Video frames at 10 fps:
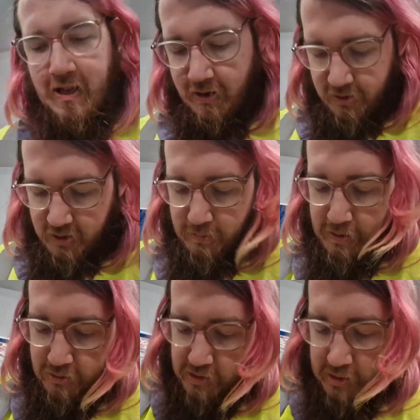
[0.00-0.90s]
As this is
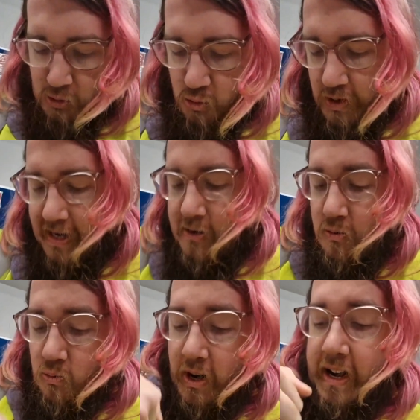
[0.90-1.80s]
about to go
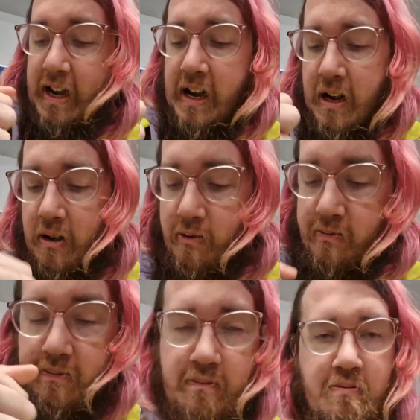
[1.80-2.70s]
out, I
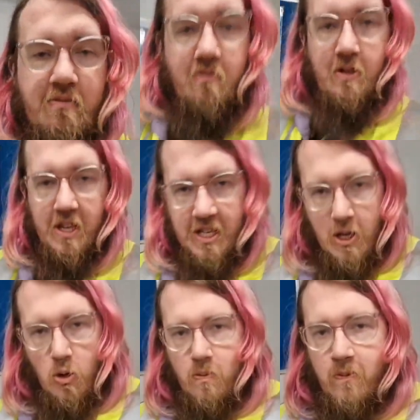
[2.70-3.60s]
have the
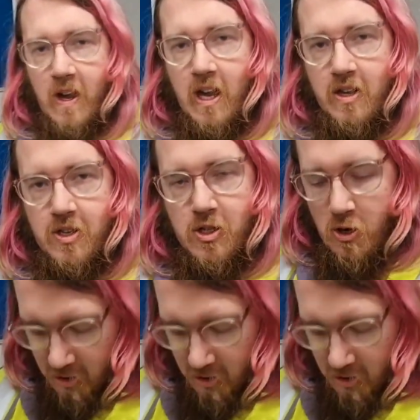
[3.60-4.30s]
yellow vest